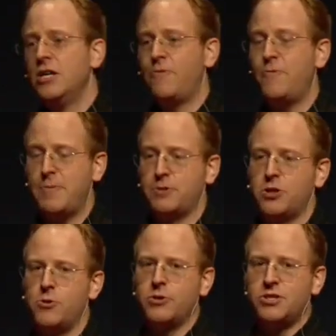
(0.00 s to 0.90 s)
for people to
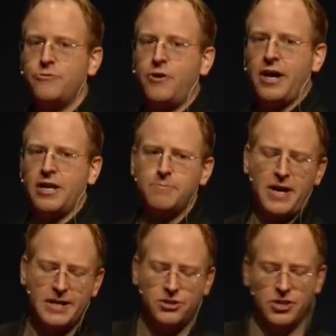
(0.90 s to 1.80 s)
quantify and
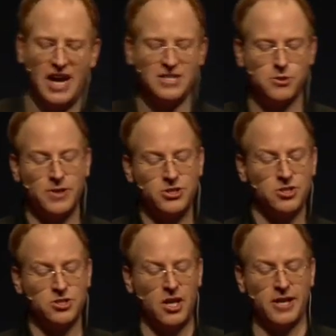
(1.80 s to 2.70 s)
manage and ask
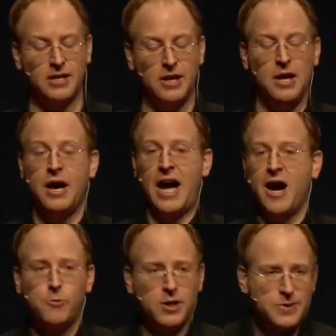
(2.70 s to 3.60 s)
questions like, how
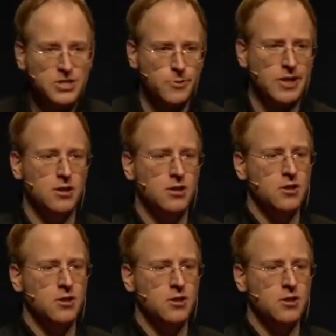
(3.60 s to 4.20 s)
well are we doing?